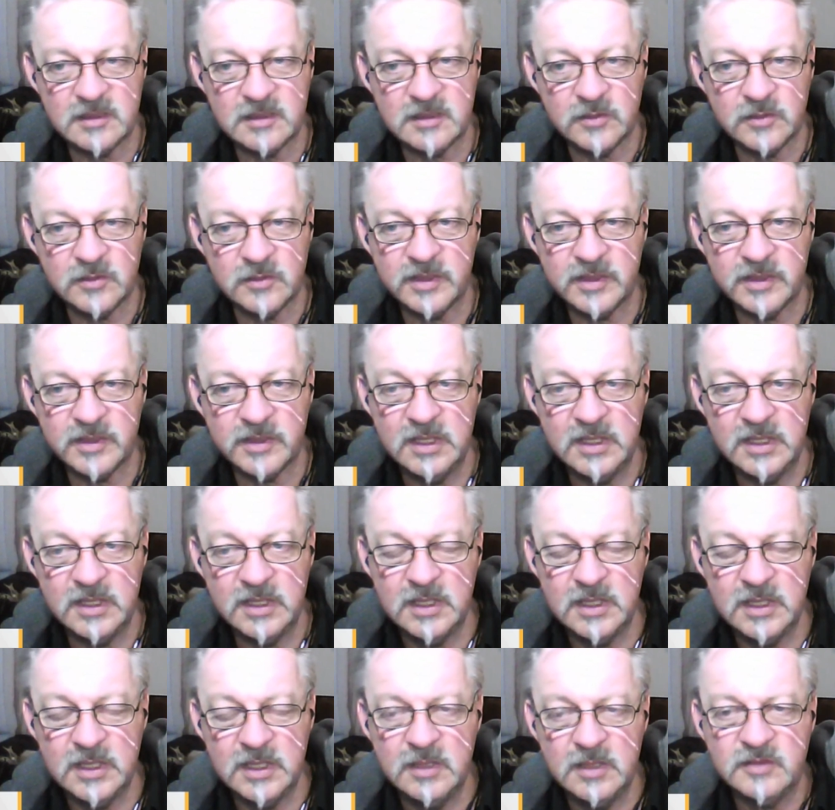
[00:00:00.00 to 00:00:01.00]
with.
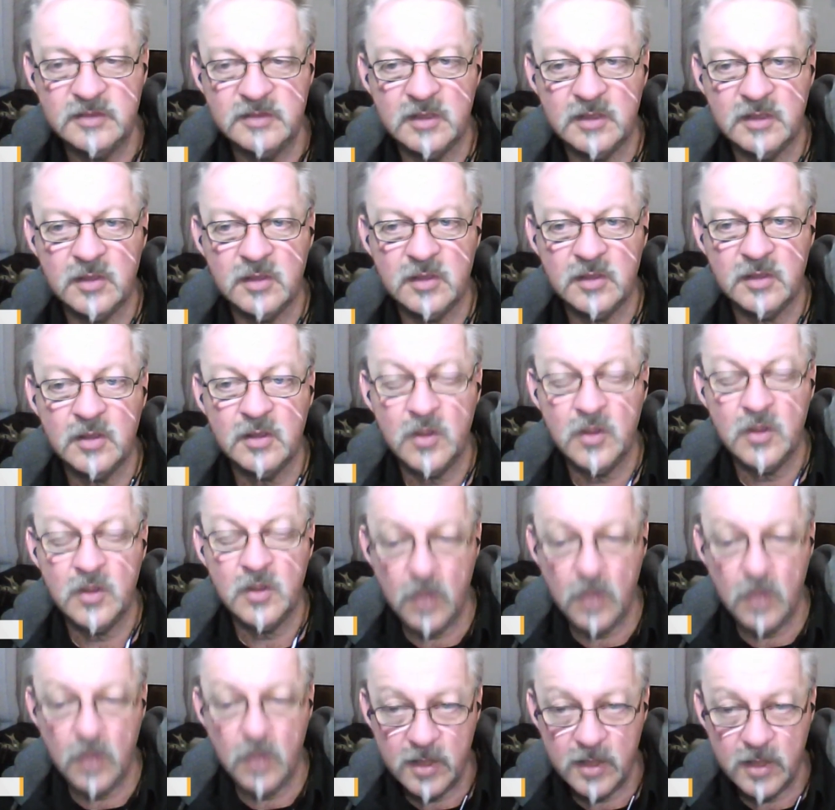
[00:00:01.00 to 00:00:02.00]
So
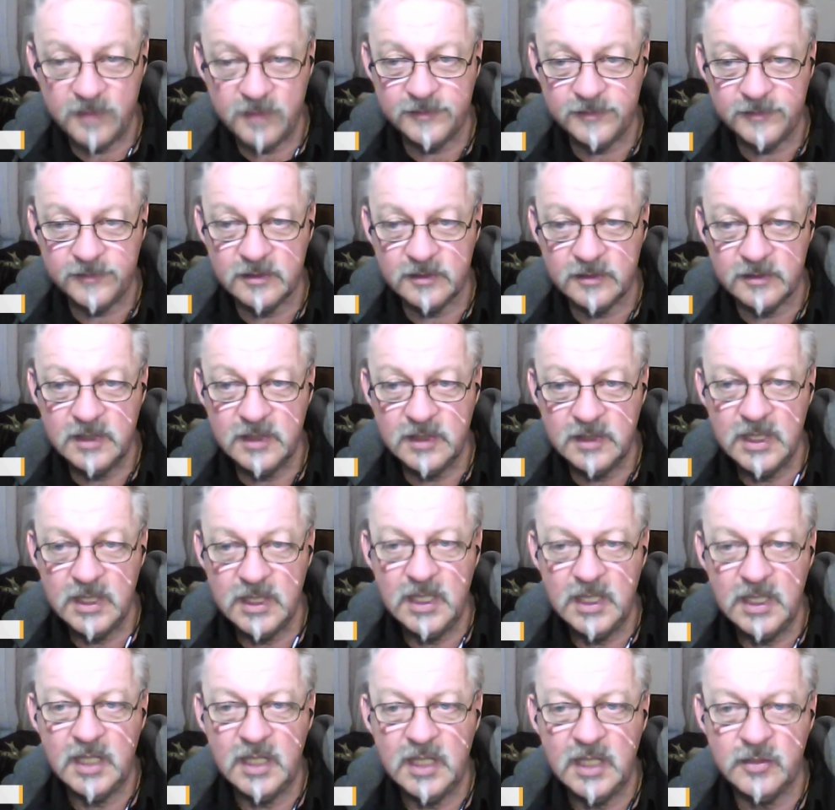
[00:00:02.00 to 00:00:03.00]
quite often,
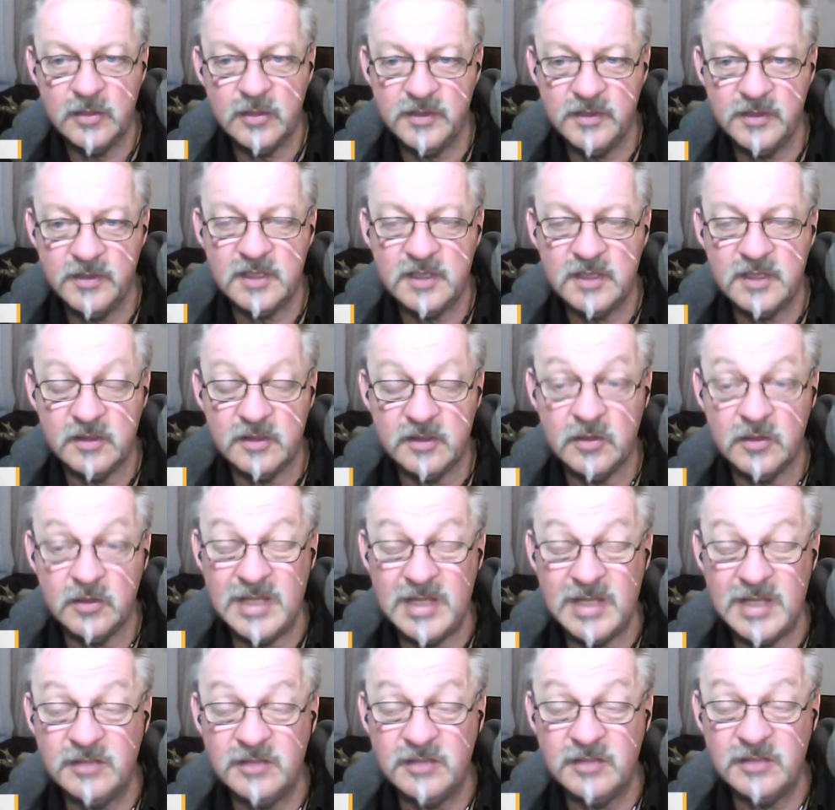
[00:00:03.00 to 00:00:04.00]
a good thing to do
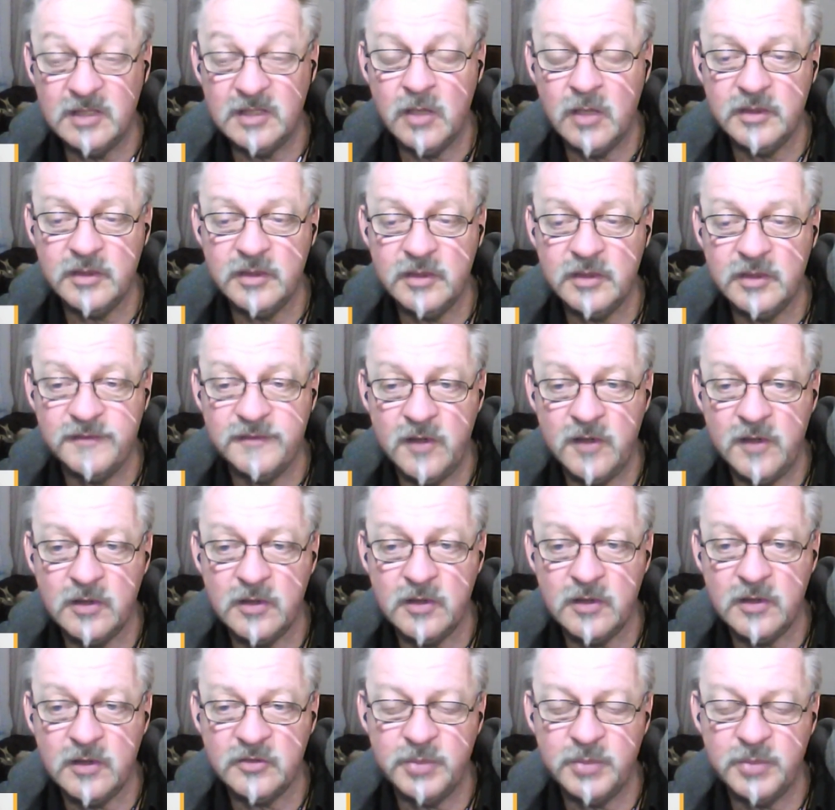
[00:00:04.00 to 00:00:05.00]
is to go into the
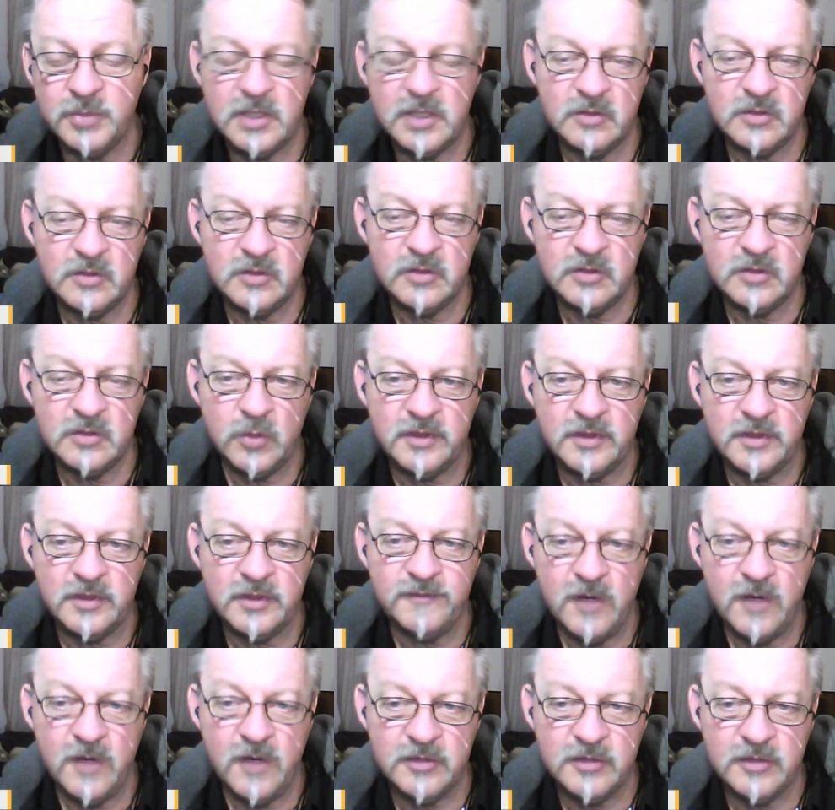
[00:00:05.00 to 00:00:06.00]
forest, because what the
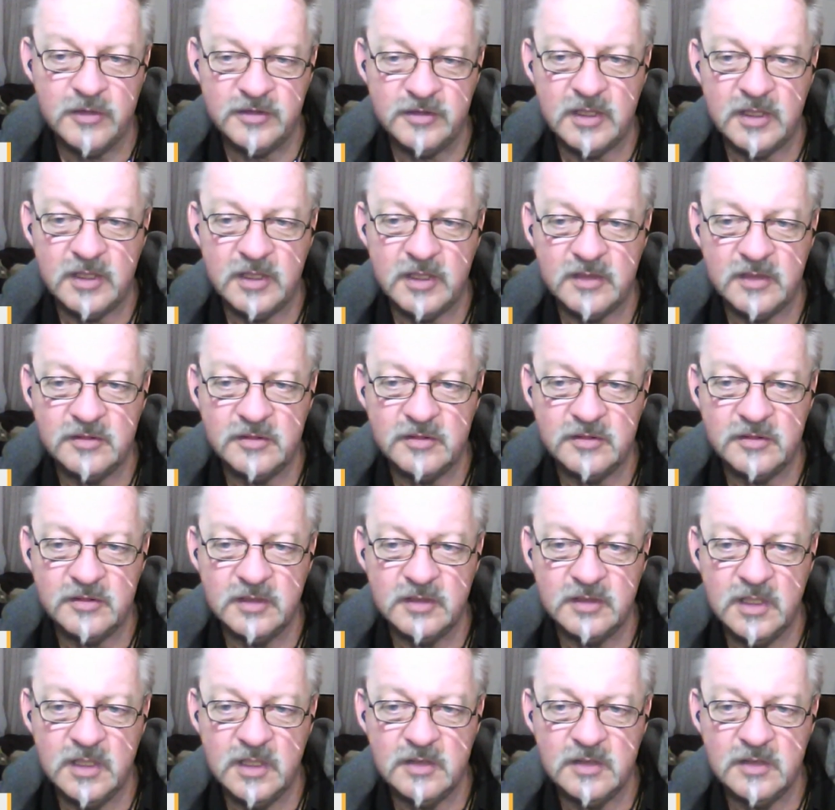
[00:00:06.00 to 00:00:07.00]
forest does
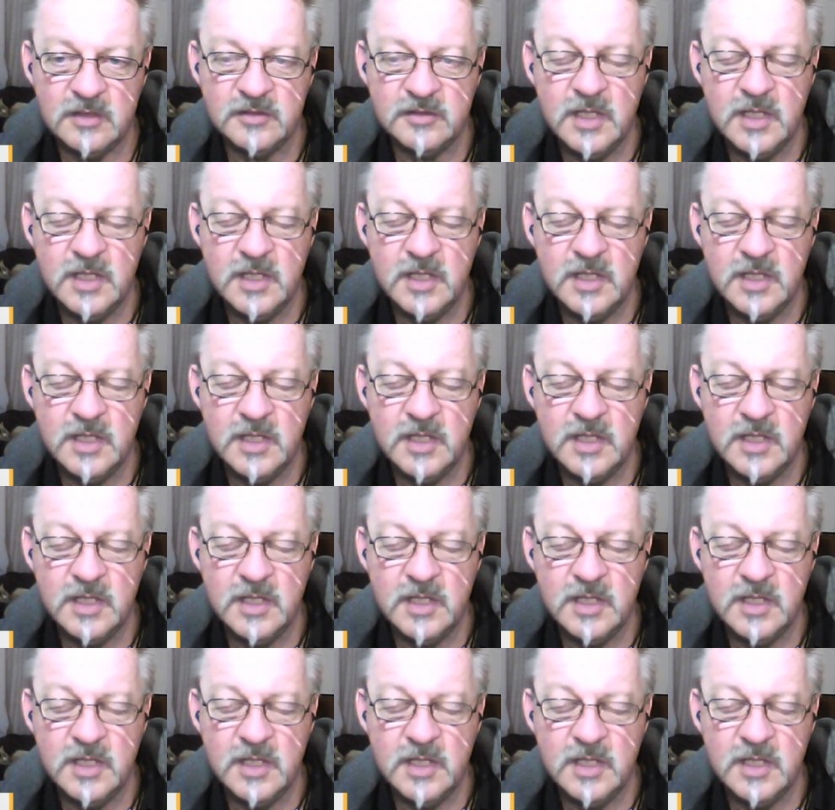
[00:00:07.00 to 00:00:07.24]
is